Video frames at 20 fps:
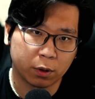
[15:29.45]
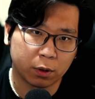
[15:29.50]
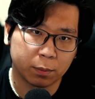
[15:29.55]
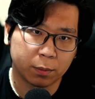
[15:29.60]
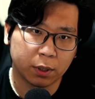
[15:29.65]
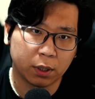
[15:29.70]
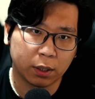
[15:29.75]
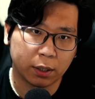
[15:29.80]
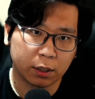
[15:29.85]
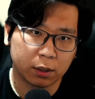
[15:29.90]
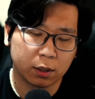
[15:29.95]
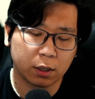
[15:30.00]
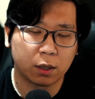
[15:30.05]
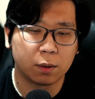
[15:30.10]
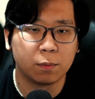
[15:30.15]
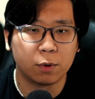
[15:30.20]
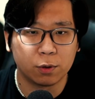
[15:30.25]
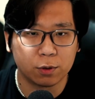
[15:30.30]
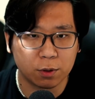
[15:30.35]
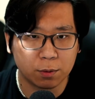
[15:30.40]
but like the
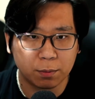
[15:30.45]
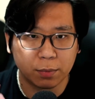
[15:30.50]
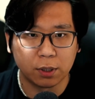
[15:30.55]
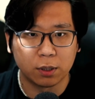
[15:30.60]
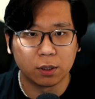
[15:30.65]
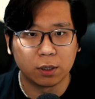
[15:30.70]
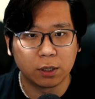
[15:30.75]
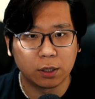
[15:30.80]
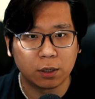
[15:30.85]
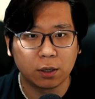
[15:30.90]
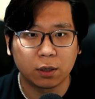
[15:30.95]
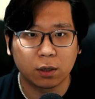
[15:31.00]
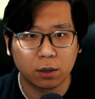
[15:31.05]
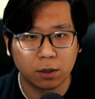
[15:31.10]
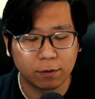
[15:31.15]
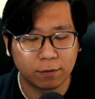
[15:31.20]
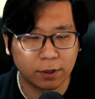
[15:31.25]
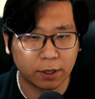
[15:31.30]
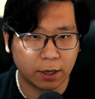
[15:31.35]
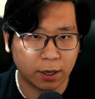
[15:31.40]
composability of like a